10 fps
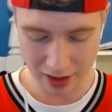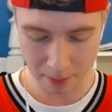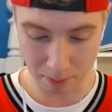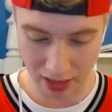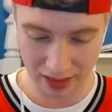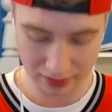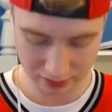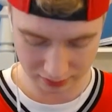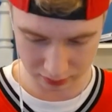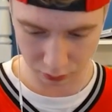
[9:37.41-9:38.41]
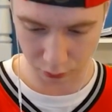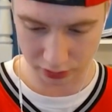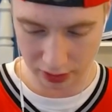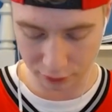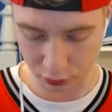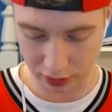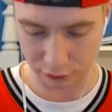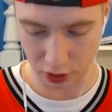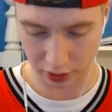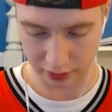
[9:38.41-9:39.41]
but we do have a
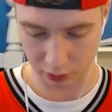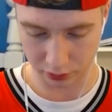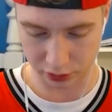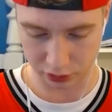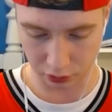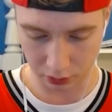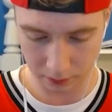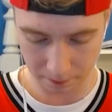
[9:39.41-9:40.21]
Graveyard here, which is cool.